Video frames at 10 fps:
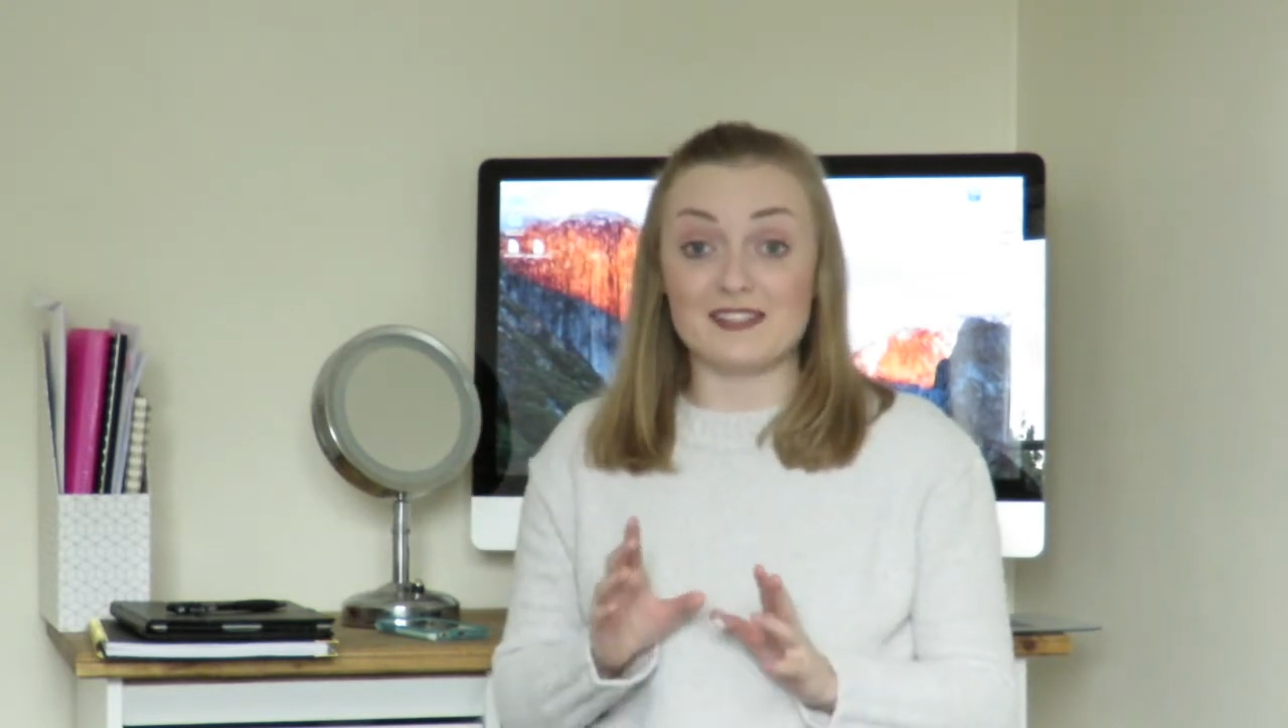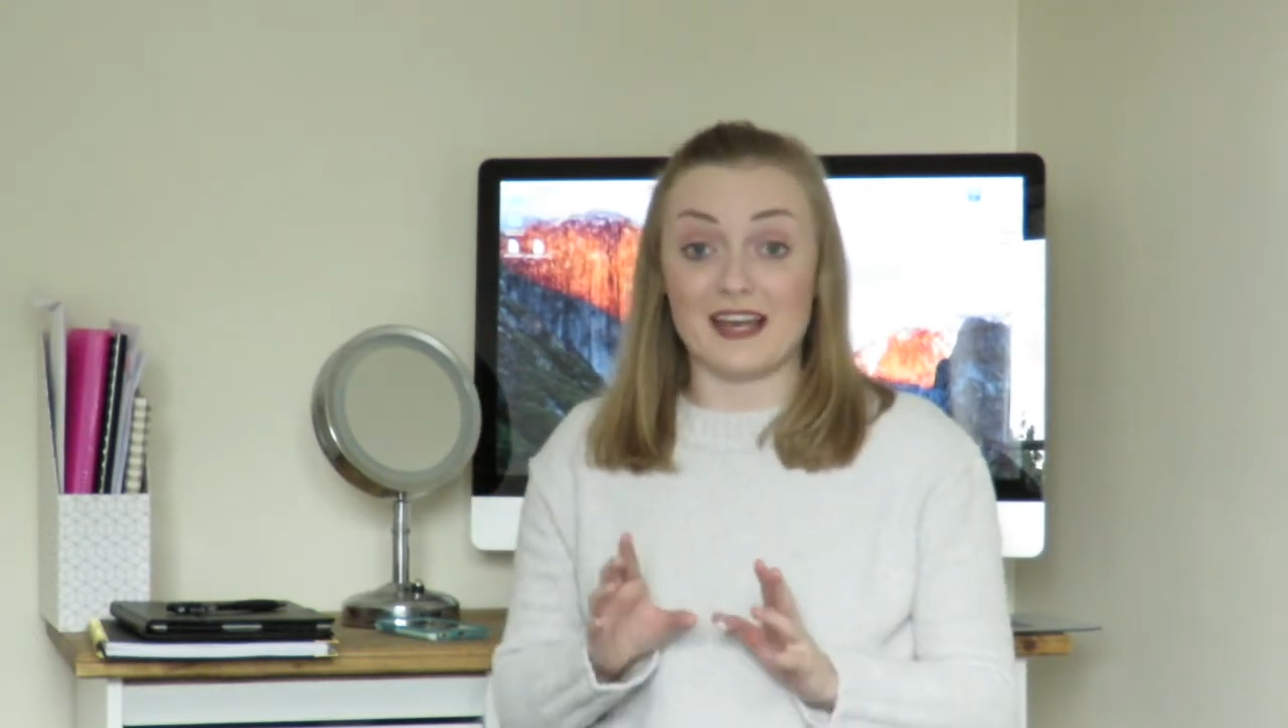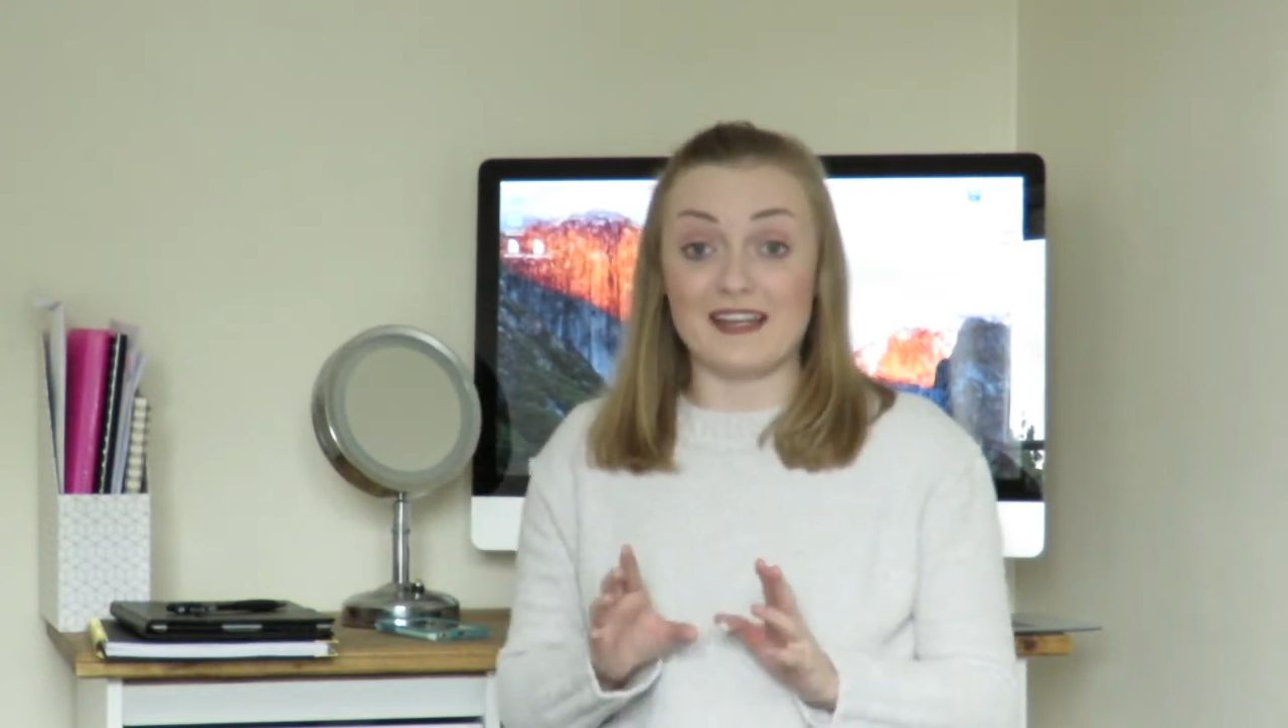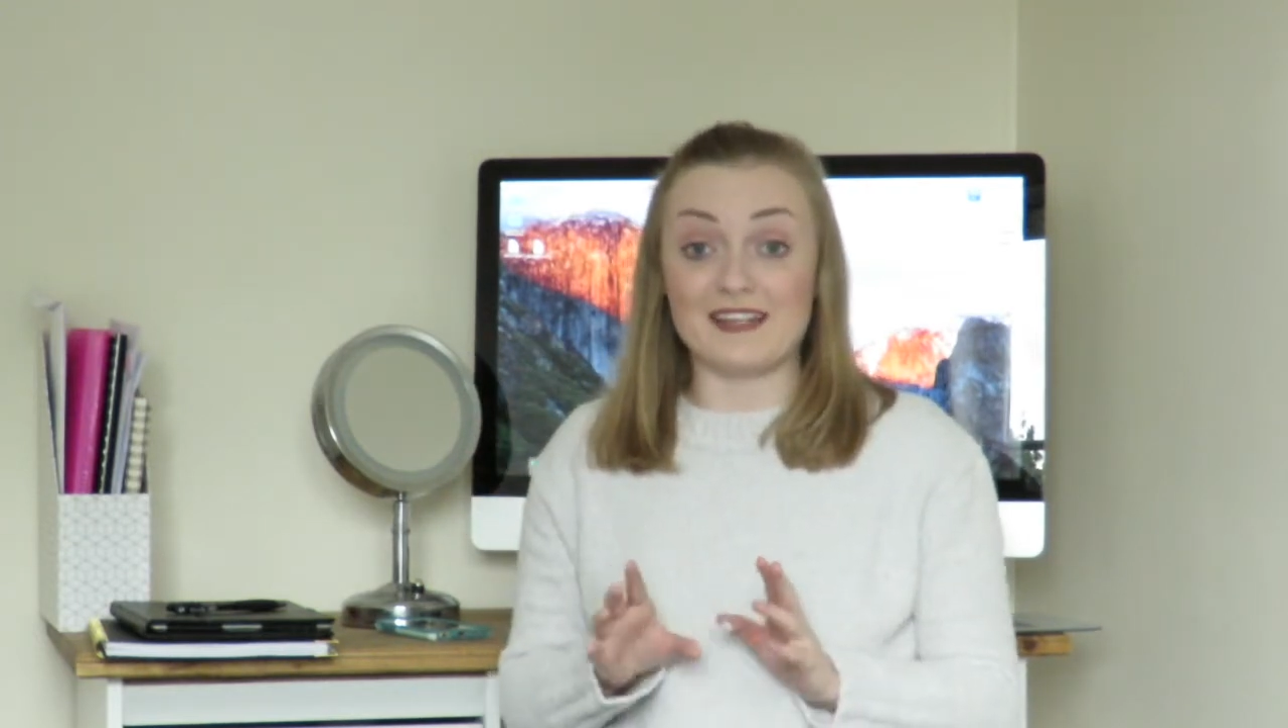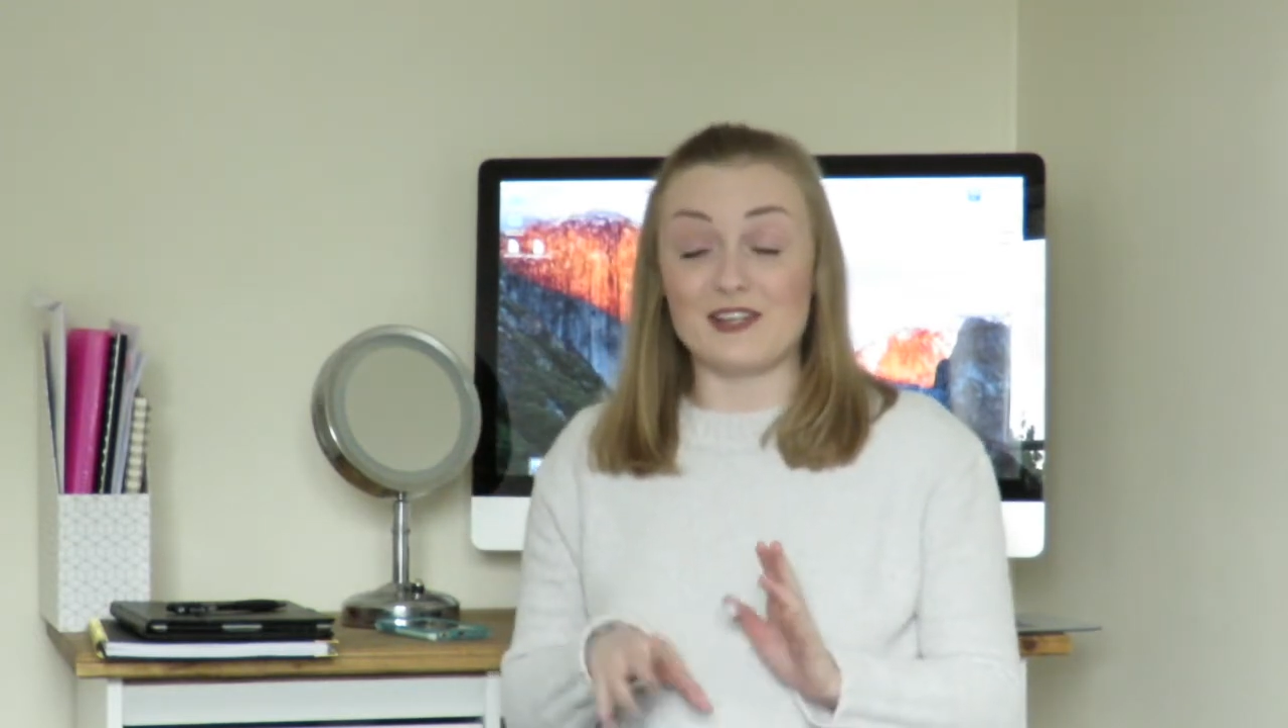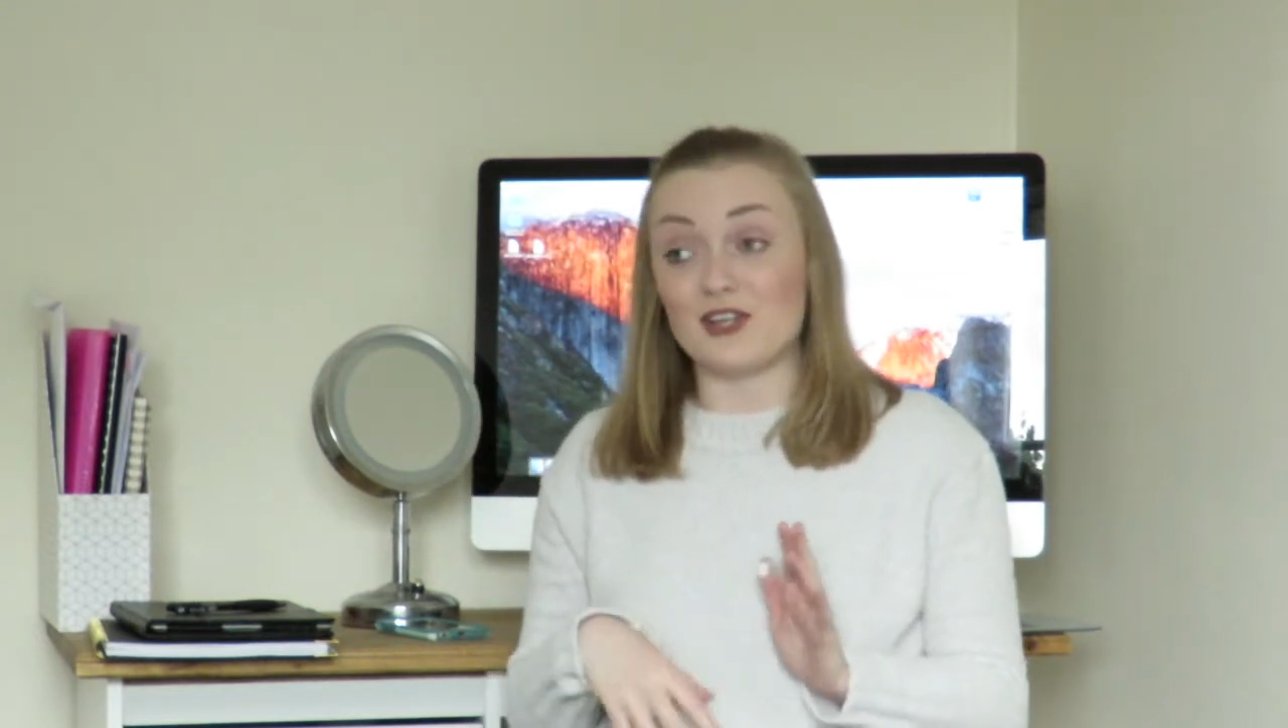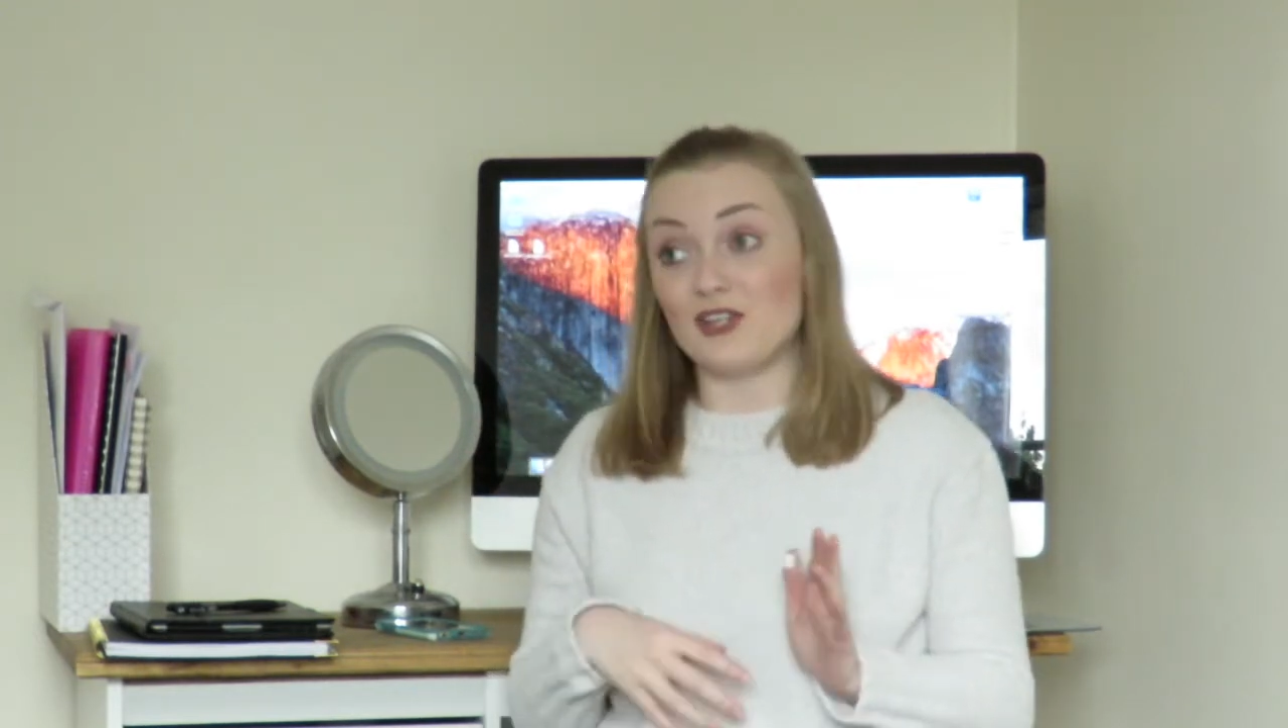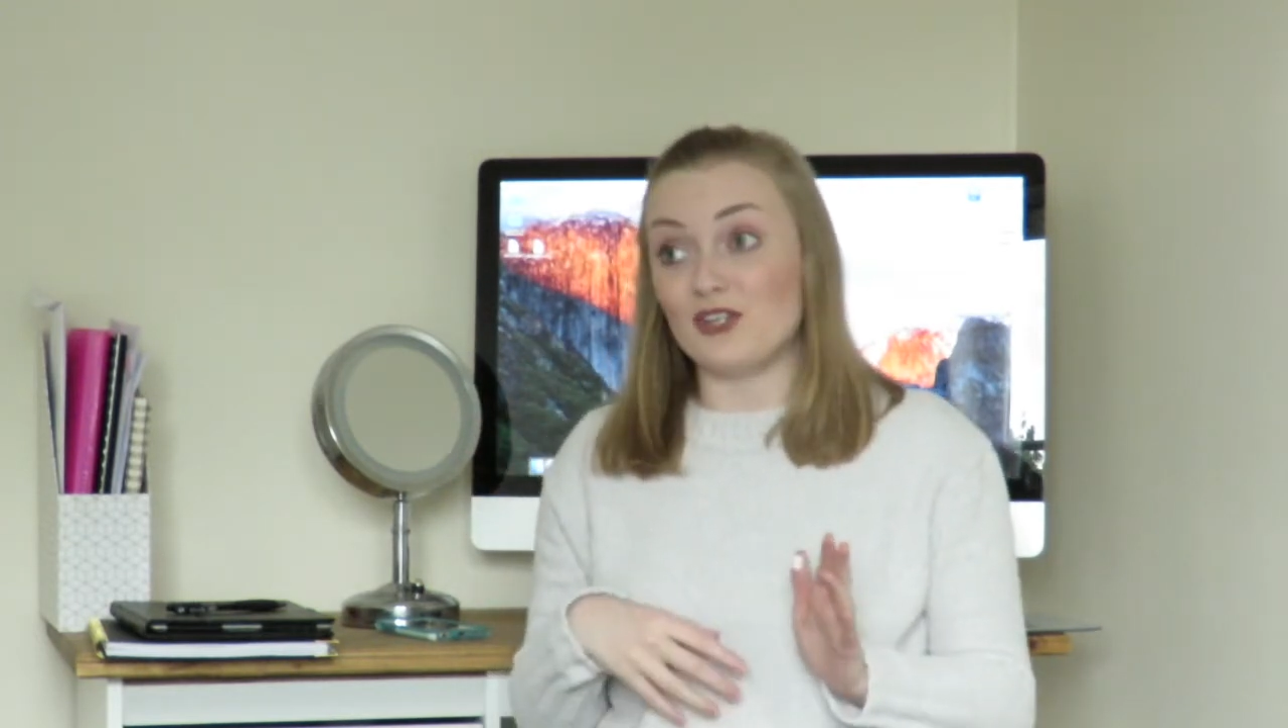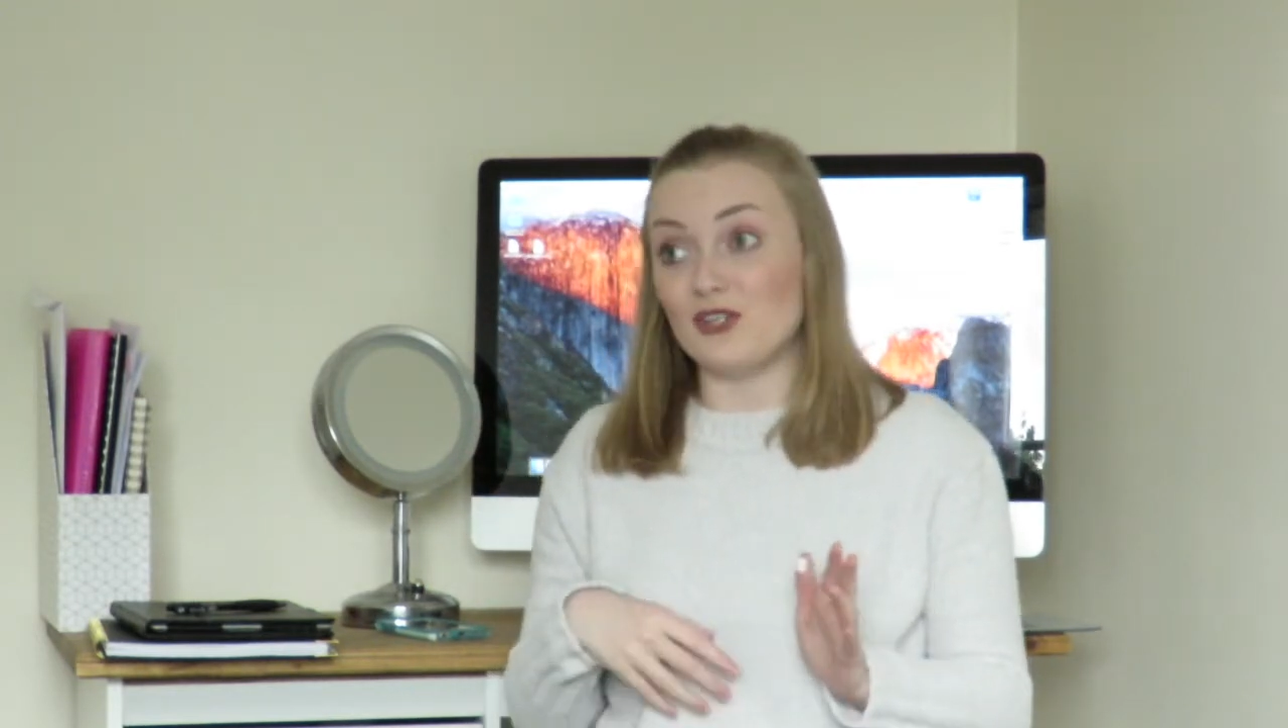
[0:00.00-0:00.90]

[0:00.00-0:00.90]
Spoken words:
saying